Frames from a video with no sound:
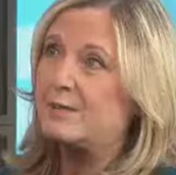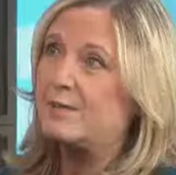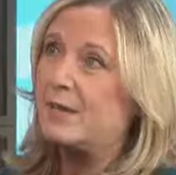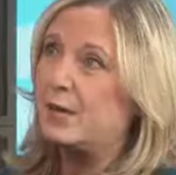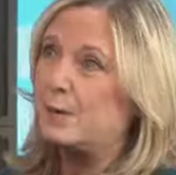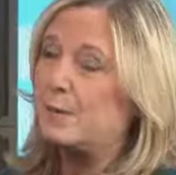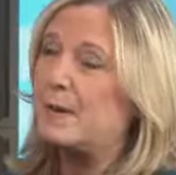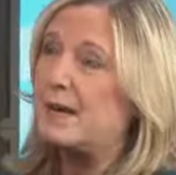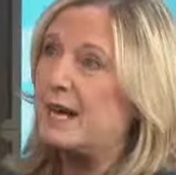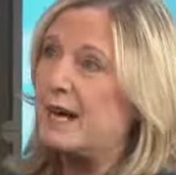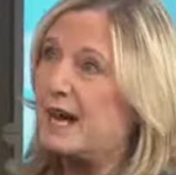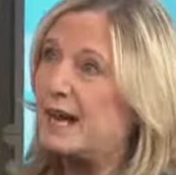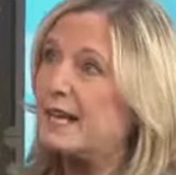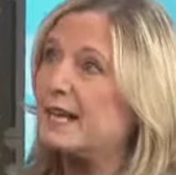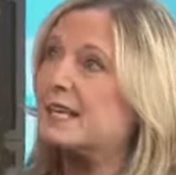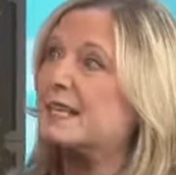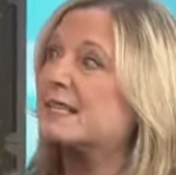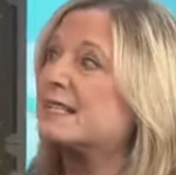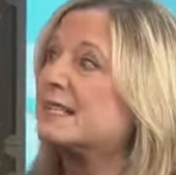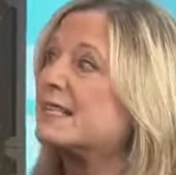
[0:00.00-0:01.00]

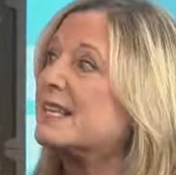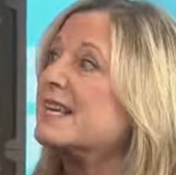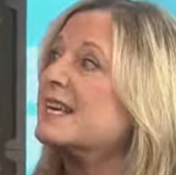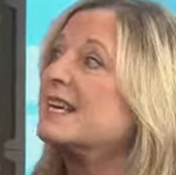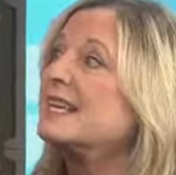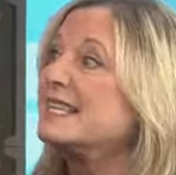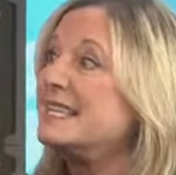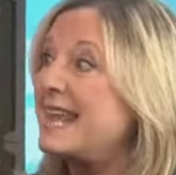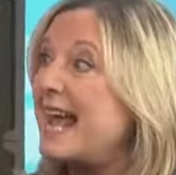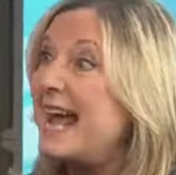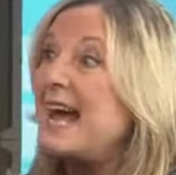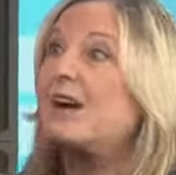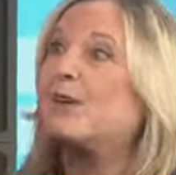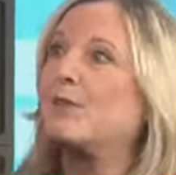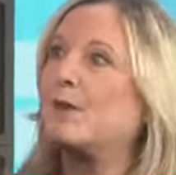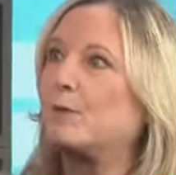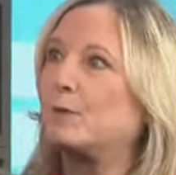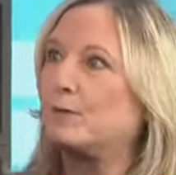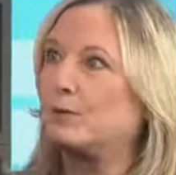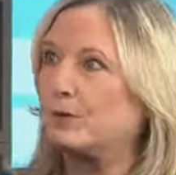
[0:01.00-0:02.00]
antibiotics
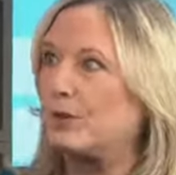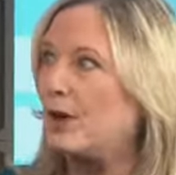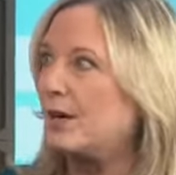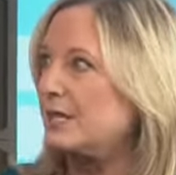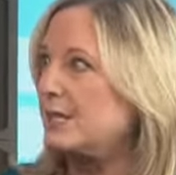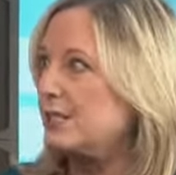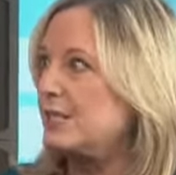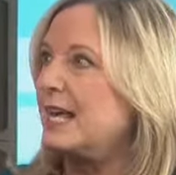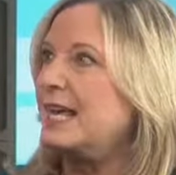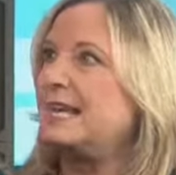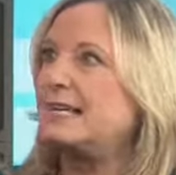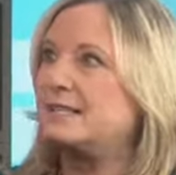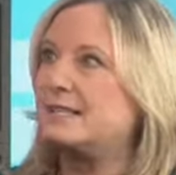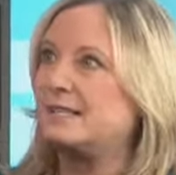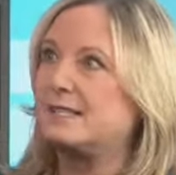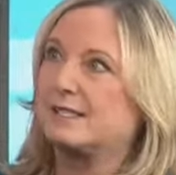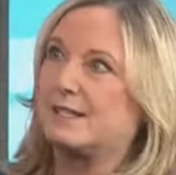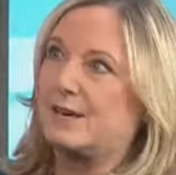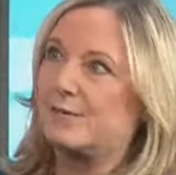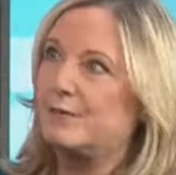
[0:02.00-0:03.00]
now that were launched then and
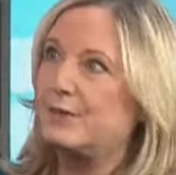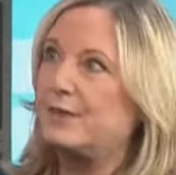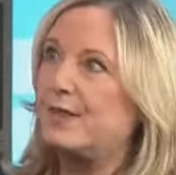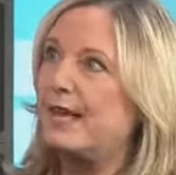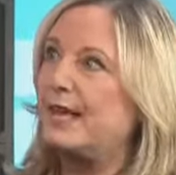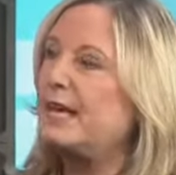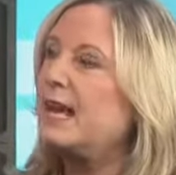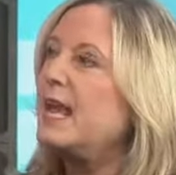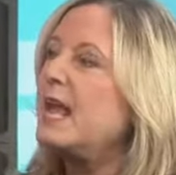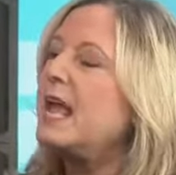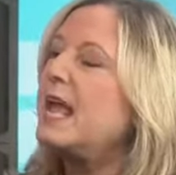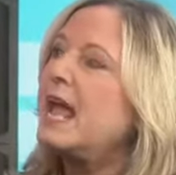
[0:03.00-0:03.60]
discovered then.